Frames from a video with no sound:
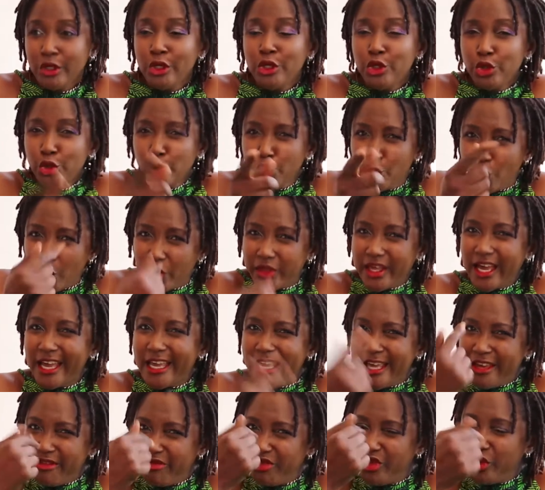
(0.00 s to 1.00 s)
You know that
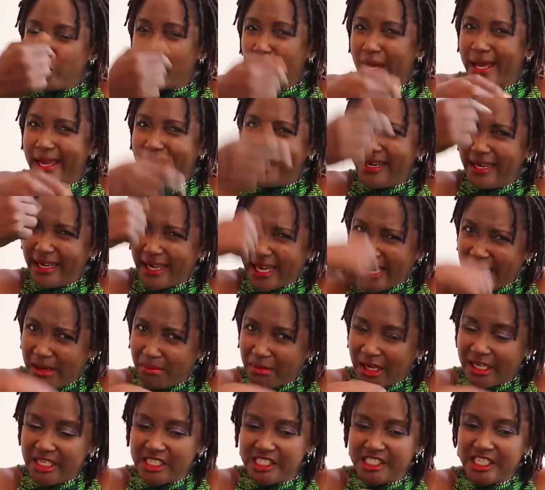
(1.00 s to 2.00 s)
if you were a line
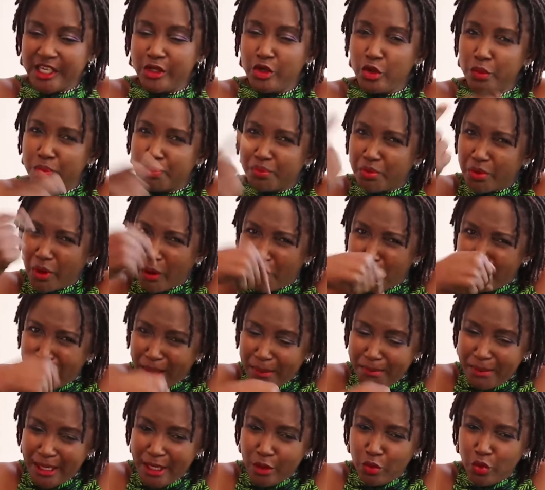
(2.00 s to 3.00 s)
manager, you
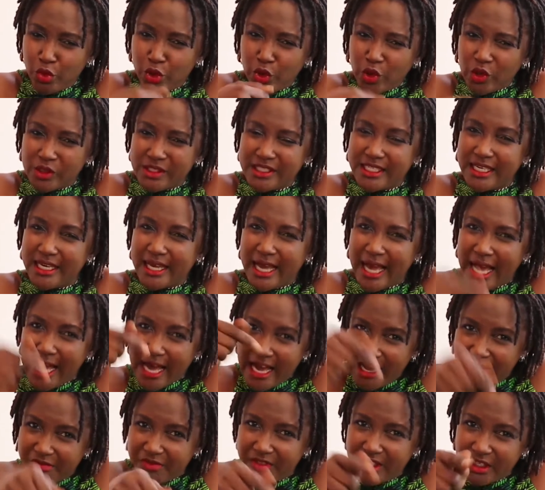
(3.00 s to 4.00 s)
probably would not take
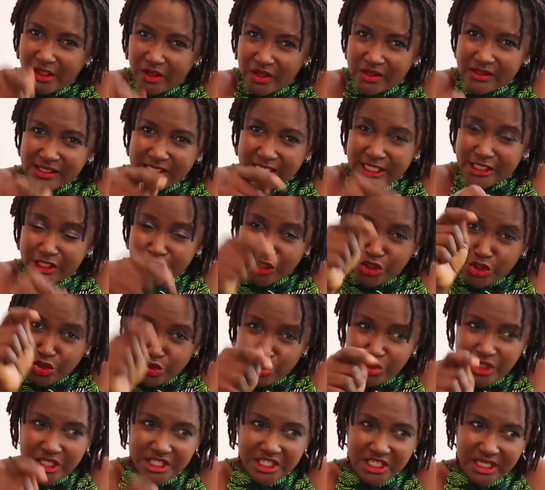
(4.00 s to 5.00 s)
half the nonsense
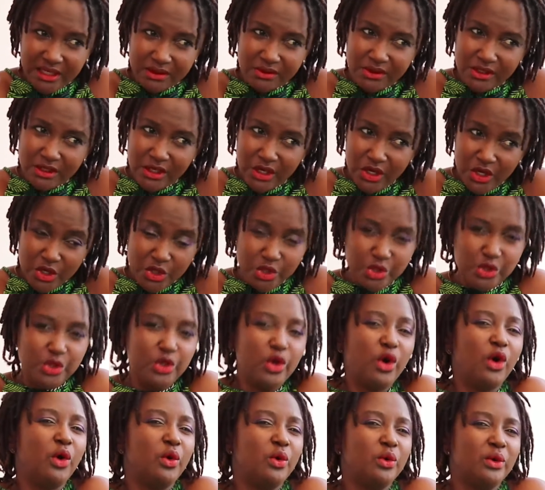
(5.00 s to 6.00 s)
you dish out to
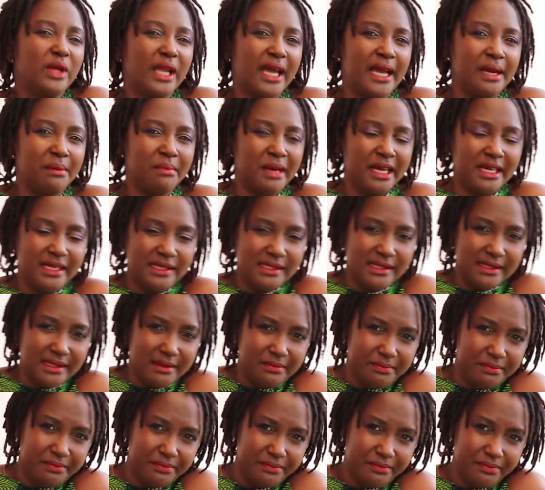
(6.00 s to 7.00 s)
your own line manager.
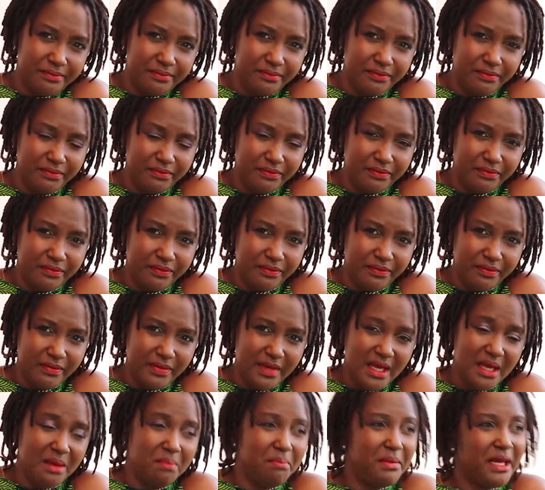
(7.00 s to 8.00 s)

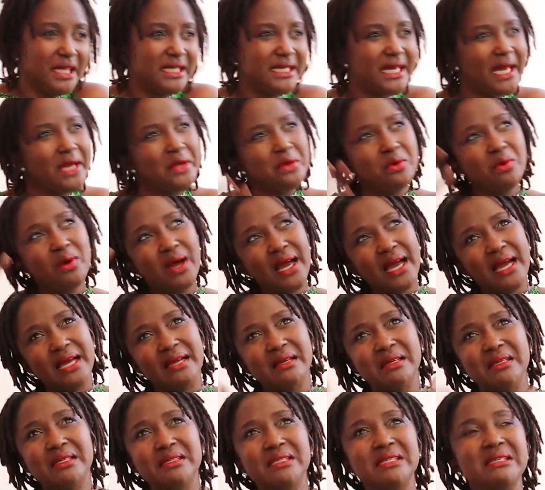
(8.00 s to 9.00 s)
But here you are,
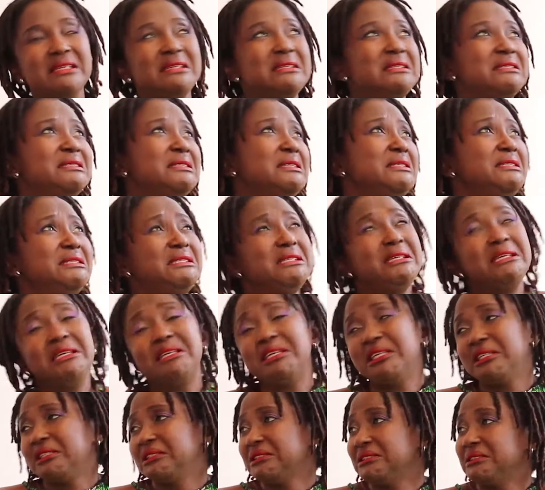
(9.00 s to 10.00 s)

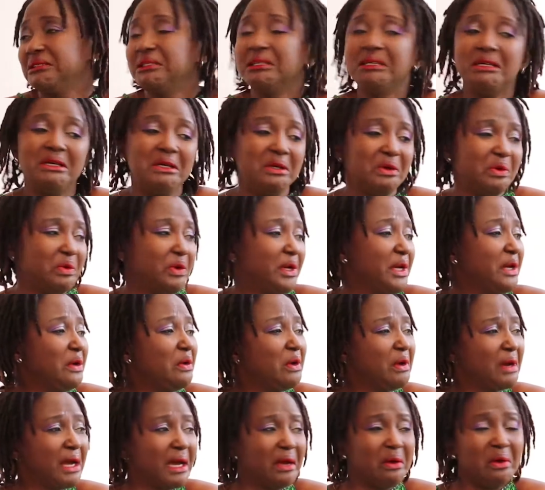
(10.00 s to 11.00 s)
sitting, going
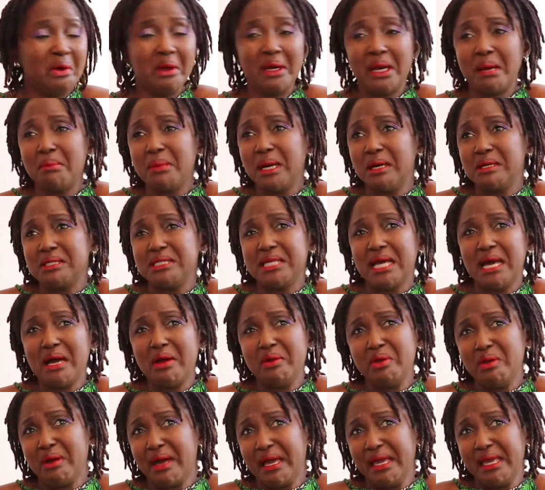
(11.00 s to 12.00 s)
on and on about how
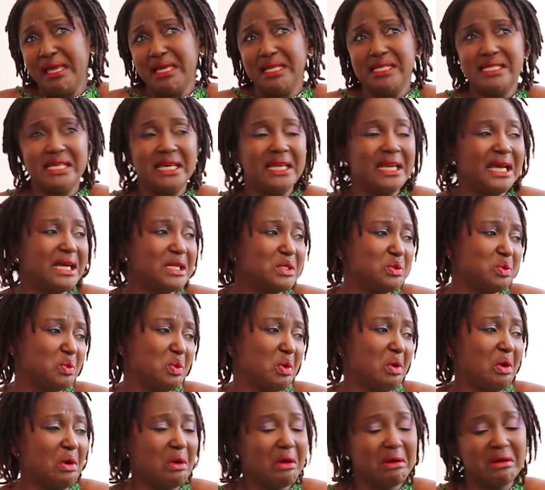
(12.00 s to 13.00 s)
you are hated at
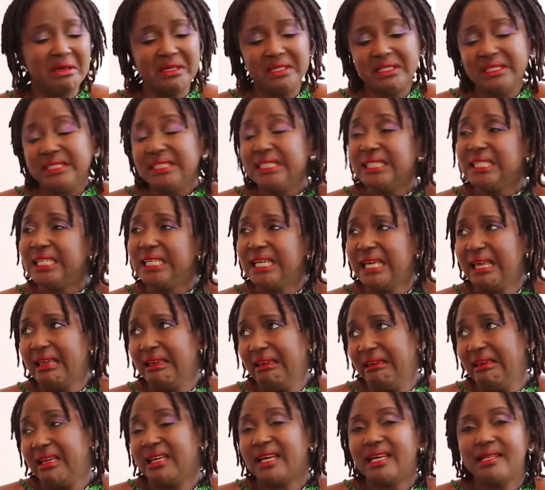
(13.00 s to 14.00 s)
work,
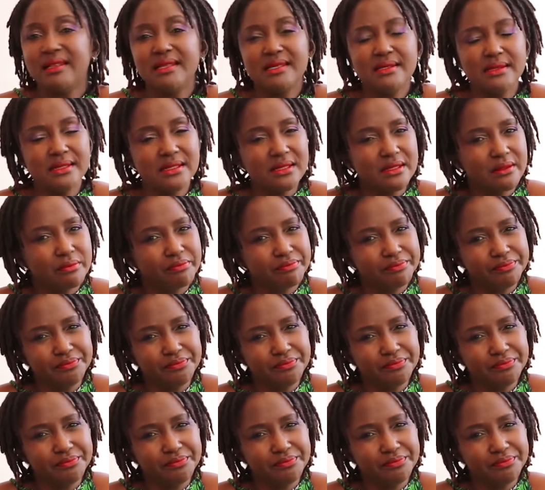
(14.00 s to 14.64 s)
and this.